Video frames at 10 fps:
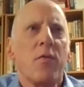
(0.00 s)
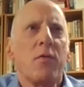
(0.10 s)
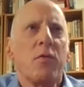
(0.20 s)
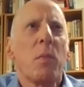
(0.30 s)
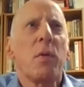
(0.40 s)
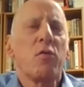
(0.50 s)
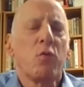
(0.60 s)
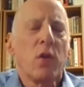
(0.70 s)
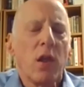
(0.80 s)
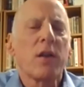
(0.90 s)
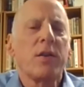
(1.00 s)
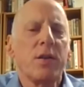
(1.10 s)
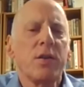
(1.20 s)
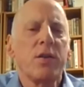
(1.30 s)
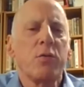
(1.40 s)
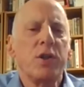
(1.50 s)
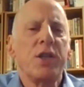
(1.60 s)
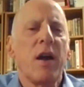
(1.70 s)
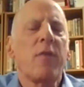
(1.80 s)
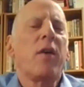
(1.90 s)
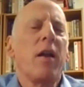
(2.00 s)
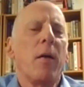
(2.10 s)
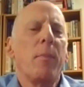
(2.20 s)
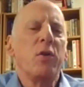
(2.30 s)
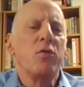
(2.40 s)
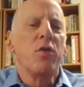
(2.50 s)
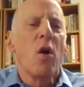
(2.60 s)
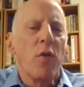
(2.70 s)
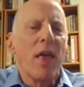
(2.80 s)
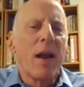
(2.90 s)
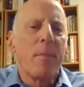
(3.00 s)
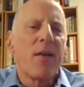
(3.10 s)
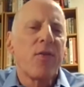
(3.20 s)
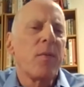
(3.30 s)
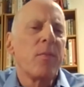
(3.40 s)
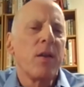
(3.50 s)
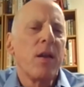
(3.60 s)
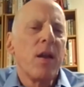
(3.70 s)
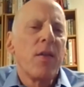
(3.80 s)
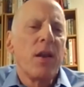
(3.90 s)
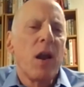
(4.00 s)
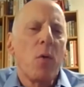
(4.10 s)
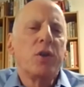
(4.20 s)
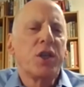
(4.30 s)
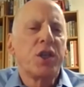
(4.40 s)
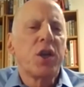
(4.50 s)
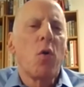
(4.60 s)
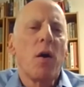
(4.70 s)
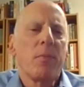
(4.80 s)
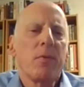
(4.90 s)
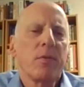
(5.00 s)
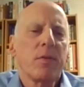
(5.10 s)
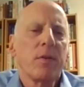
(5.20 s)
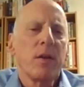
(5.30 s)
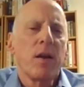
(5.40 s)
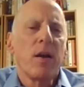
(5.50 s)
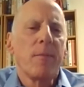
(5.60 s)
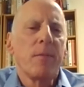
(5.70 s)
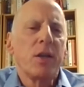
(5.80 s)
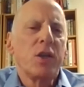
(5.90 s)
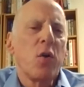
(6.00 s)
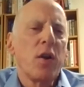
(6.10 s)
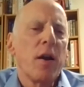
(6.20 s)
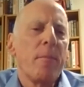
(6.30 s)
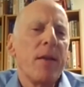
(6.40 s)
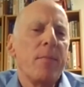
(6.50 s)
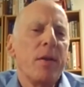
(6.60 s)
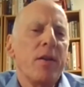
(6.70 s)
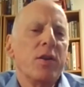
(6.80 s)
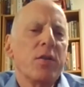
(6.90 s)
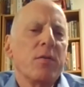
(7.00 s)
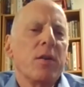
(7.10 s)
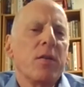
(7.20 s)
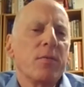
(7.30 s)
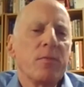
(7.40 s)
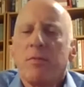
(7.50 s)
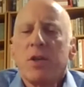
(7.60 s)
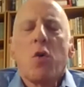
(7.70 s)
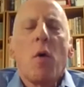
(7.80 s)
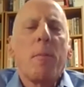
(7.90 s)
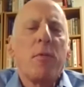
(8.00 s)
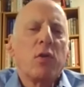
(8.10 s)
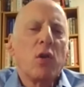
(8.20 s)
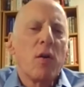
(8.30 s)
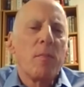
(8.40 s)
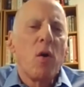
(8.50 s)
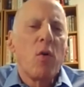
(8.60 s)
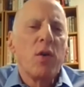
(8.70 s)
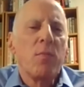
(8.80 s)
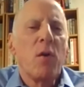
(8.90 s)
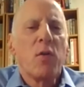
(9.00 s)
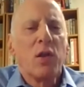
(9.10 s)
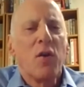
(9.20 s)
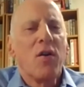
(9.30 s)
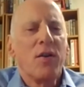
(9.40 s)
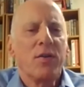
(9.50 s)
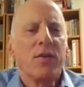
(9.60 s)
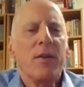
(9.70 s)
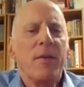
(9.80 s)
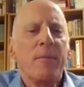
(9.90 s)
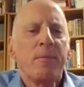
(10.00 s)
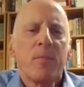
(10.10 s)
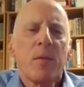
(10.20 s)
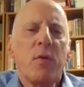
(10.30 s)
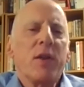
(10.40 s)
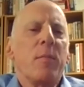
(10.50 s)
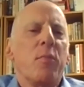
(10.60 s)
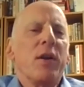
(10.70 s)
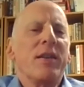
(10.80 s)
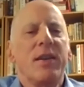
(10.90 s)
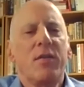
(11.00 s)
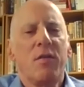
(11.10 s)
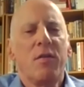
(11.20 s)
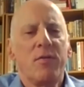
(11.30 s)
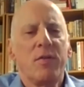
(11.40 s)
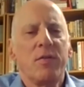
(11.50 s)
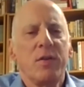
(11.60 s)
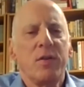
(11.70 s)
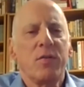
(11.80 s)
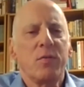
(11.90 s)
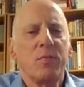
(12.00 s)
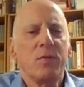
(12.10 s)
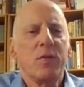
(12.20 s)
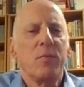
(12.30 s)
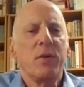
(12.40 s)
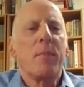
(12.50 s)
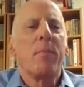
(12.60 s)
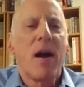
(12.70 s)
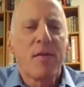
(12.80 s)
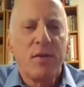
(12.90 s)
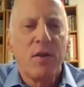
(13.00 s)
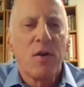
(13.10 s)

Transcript: someone is reluctant to reach out for help and you know that about them, then I would just show up. And showing up may be just, show up with your lawnmower and mow the lawn, or bring dinner over, or bring a box of